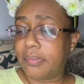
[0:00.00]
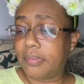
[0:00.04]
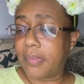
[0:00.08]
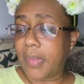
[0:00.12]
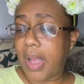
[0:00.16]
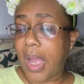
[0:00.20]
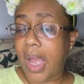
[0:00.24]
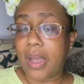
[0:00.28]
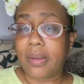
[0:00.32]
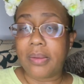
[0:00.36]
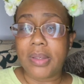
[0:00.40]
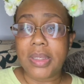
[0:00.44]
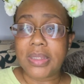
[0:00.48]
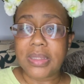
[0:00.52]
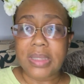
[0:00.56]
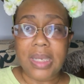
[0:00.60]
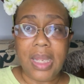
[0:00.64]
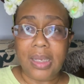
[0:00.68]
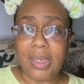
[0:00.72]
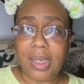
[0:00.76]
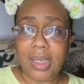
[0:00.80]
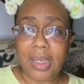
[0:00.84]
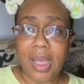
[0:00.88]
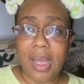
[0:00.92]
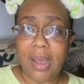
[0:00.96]
I, it's not
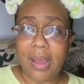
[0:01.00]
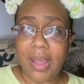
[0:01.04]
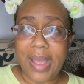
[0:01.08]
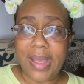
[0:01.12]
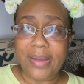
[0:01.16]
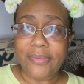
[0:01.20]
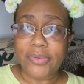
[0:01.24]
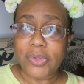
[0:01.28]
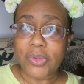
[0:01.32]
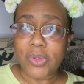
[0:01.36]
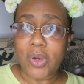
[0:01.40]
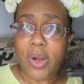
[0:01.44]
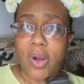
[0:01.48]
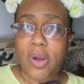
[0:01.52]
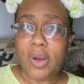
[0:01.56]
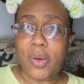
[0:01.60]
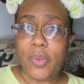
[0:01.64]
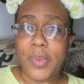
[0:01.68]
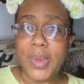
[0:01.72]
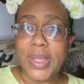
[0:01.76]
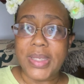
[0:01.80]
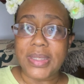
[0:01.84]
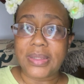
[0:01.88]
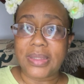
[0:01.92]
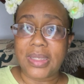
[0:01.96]
like I'll have her
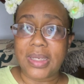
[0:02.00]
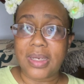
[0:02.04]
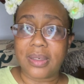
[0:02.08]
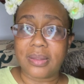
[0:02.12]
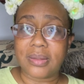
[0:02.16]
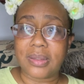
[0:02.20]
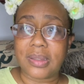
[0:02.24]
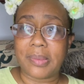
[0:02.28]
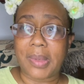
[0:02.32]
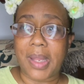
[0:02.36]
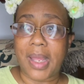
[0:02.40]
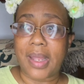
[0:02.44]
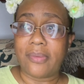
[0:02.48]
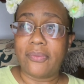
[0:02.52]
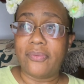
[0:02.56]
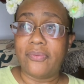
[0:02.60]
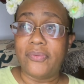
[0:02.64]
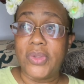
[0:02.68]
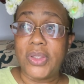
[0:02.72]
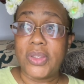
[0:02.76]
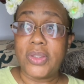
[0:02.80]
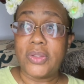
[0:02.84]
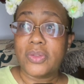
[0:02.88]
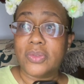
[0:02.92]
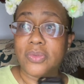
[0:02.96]
always there to like
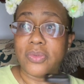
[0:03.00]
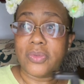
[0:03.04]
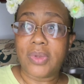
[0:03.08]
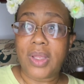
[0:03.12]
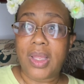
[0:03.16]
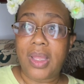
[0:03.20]
video,